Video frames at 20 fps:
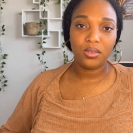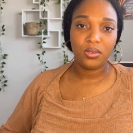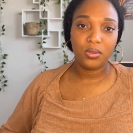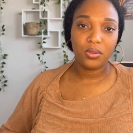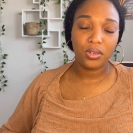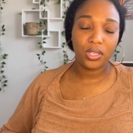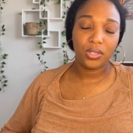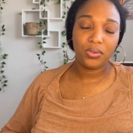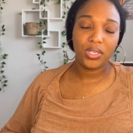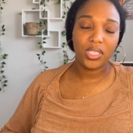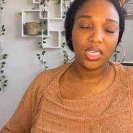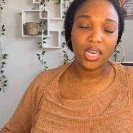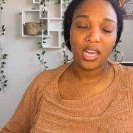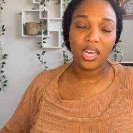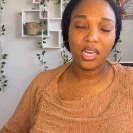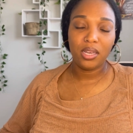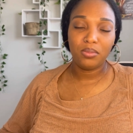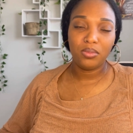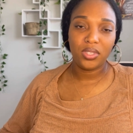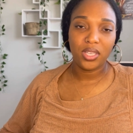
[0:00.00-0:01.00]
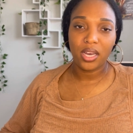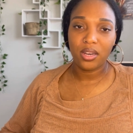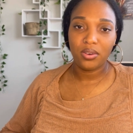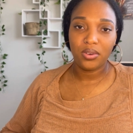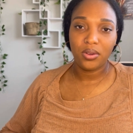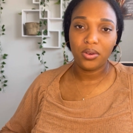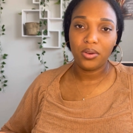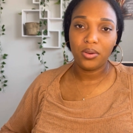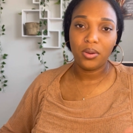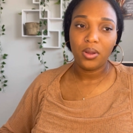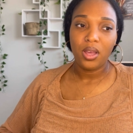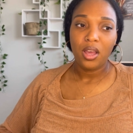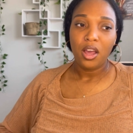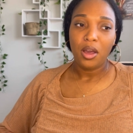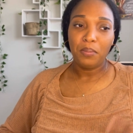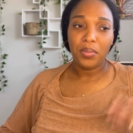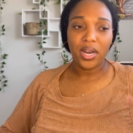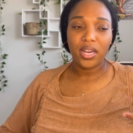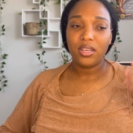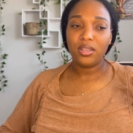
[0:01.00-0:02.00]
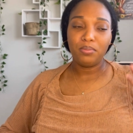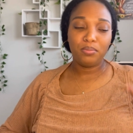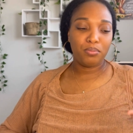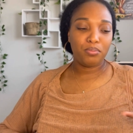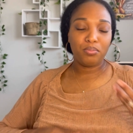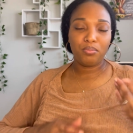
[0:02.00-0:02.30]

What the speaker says: or 3 times, I don't know, but I could